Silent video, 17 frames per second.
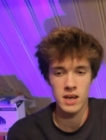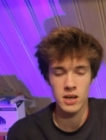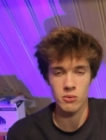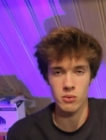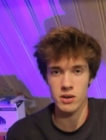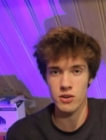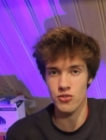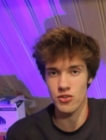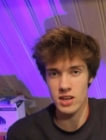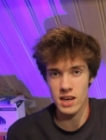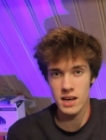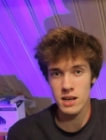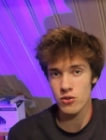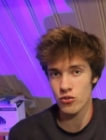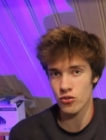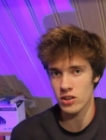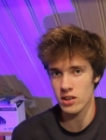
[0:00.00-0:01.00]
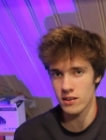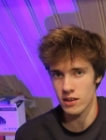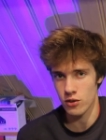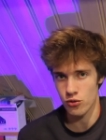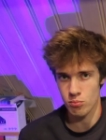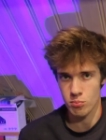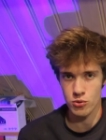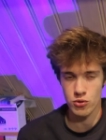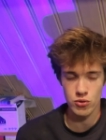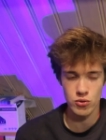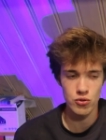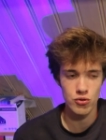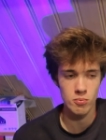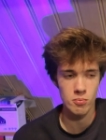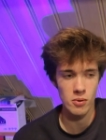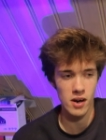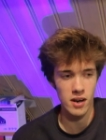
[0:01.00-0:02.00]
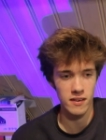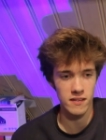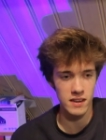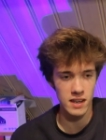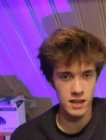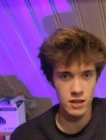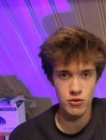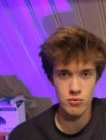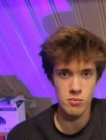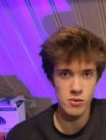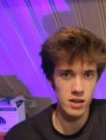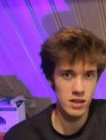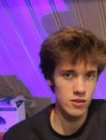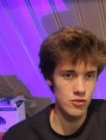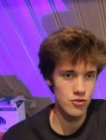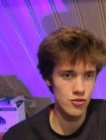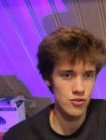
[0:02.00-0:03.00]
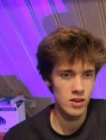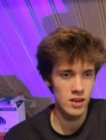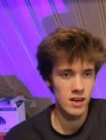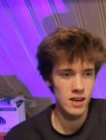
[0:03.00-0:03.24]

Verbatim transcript: Whereas the AC that is produced by the H-bridge